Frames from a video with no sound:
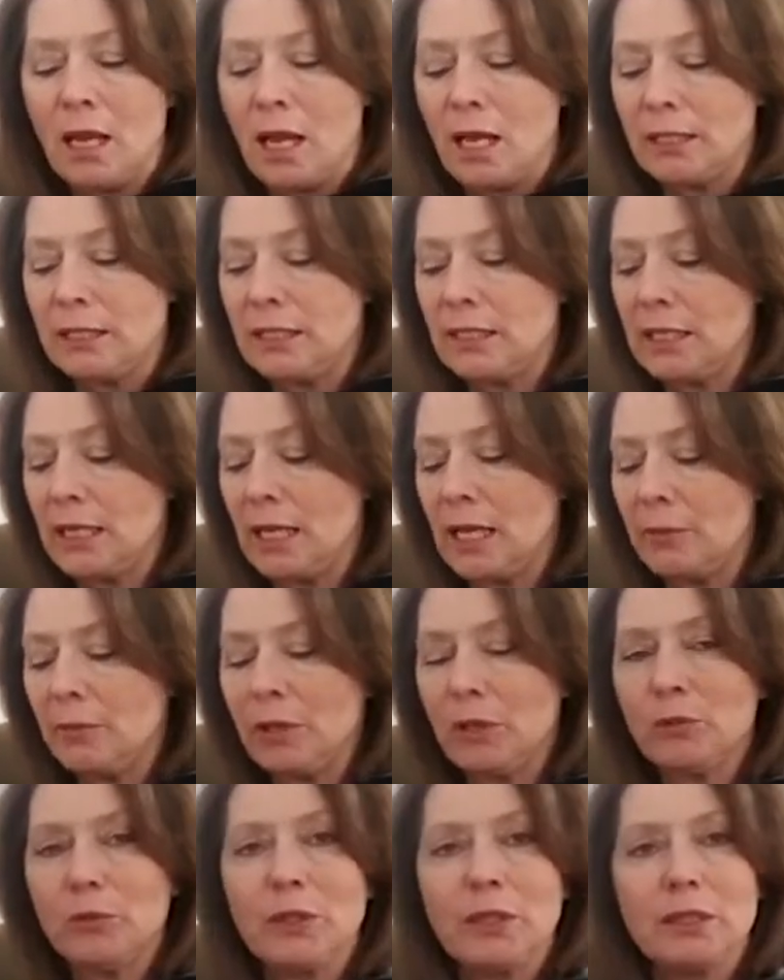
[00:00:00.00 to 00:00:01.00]
Today I'm
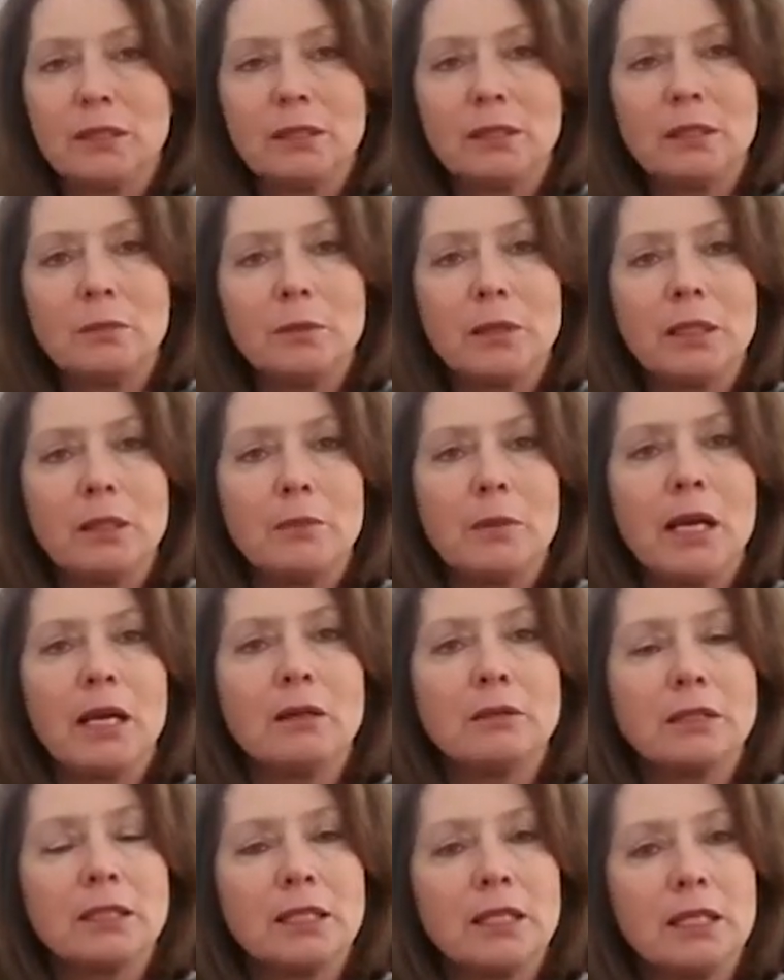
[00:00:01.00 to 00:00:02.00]
going to read a little bit
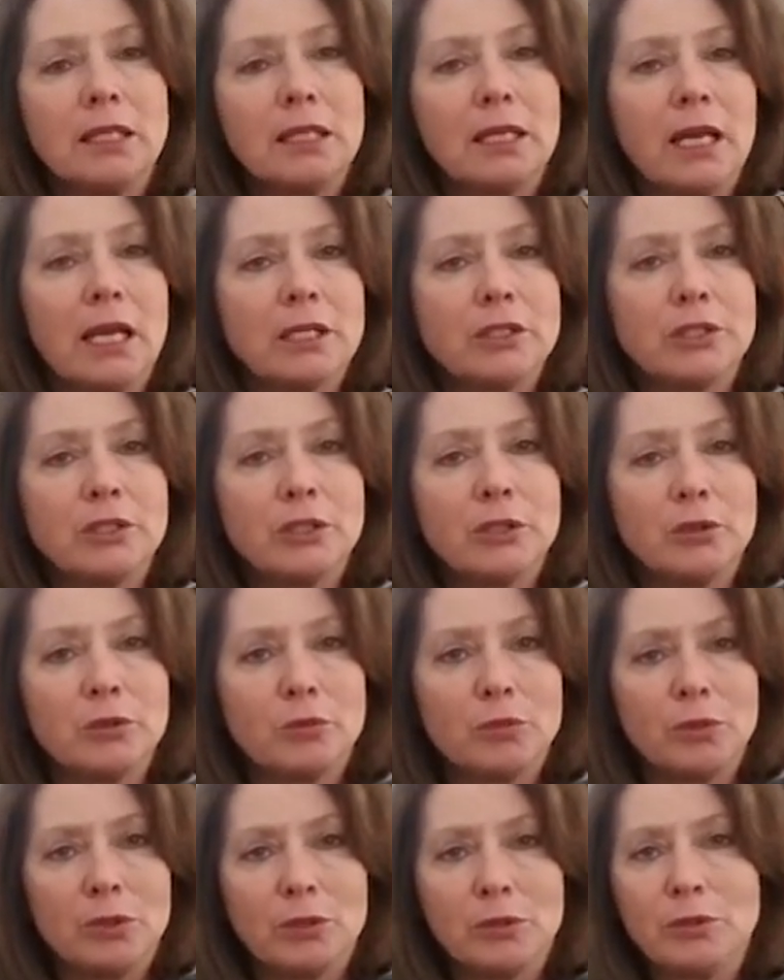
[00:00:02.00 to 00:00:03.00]
about Key to
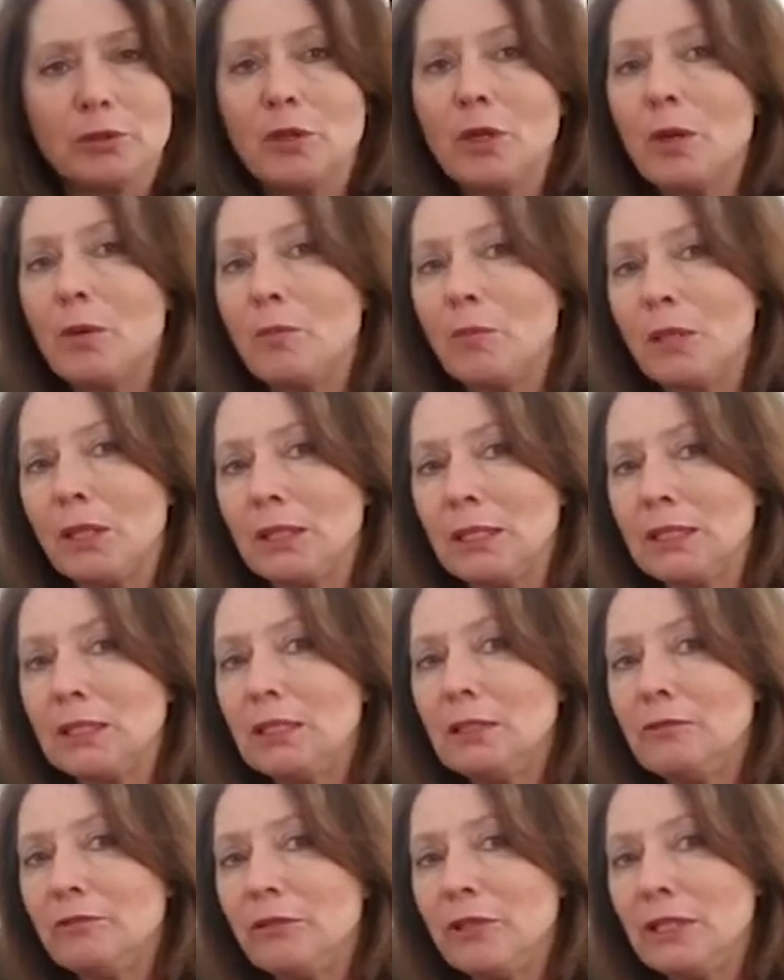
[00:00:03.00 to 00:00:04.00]
Kashdune, where
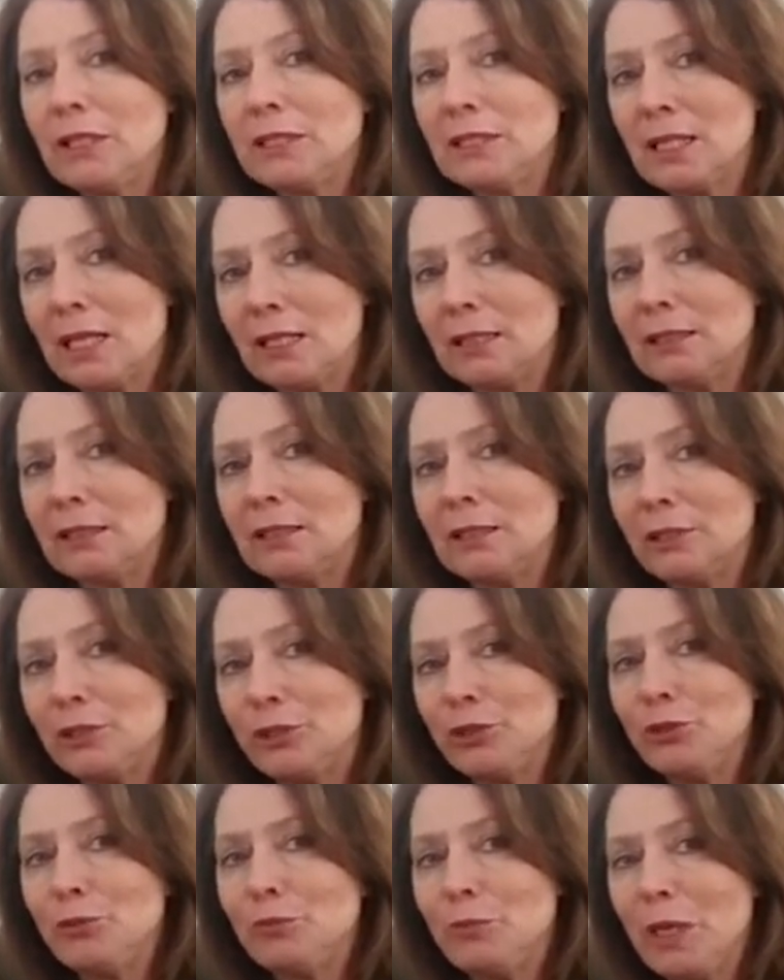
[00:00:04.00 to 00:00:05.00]
Melinda and Felix Hutton, the
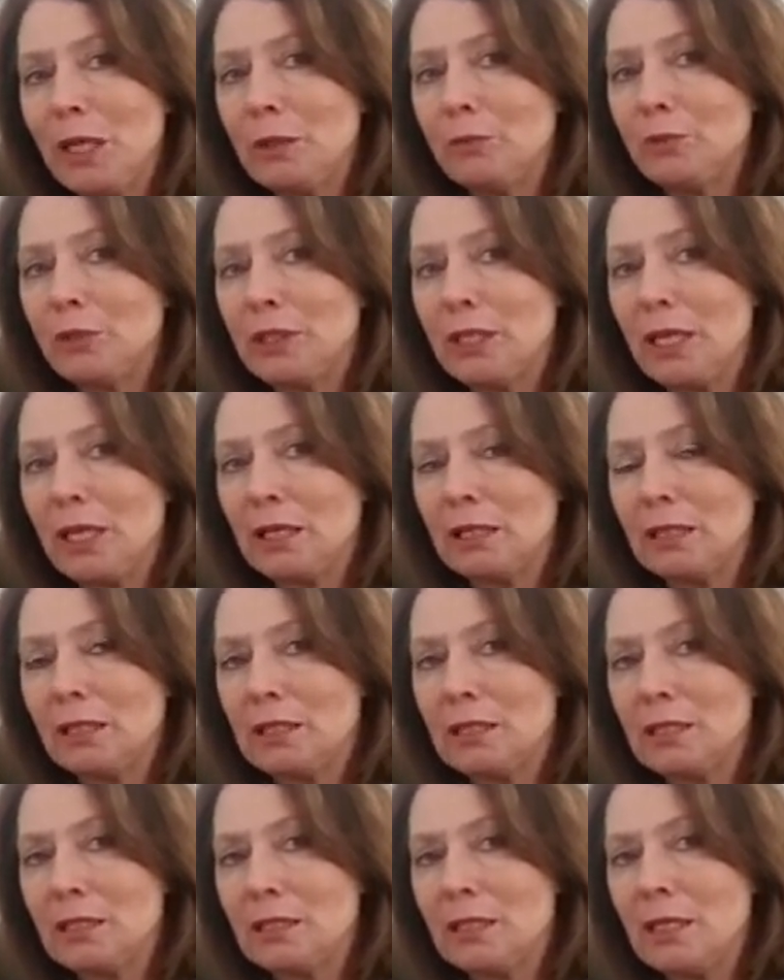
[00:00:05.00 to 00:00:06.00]
two main
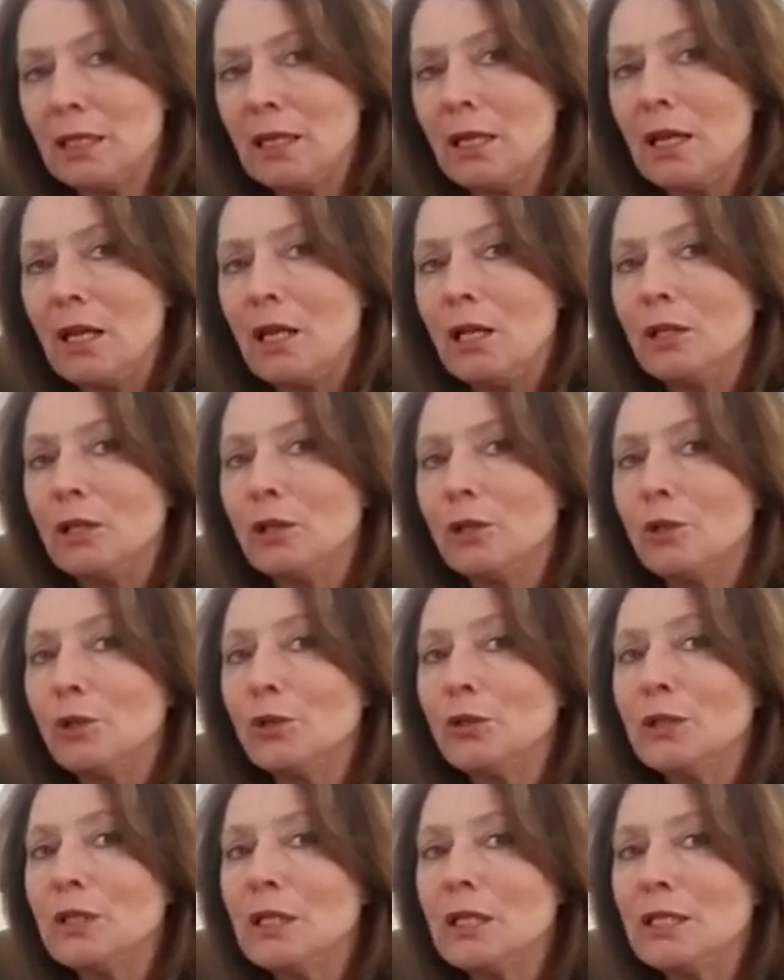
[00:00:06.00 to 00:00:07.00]
protagonists,
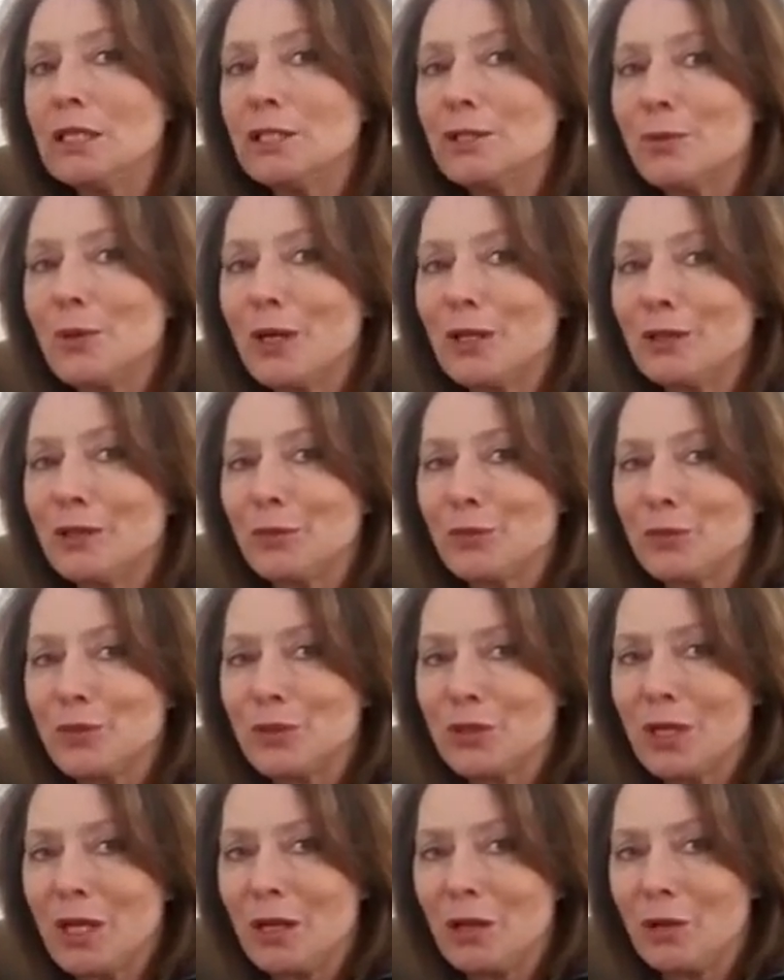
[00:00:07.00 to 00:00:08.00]
learn things about
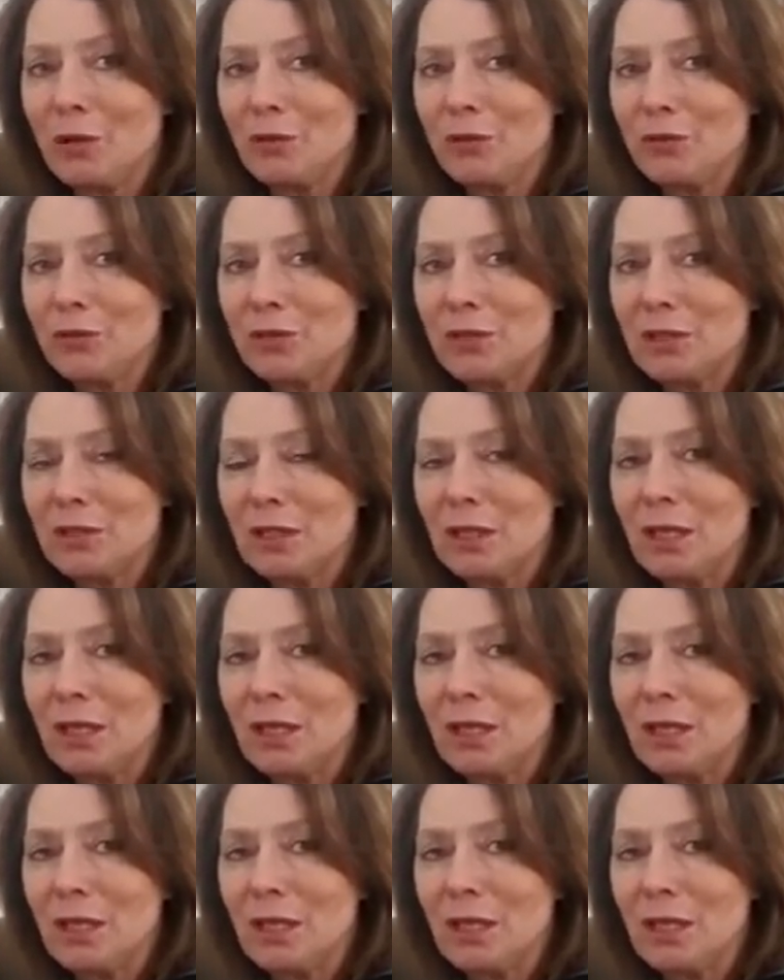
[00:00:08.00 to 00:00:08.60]
themselves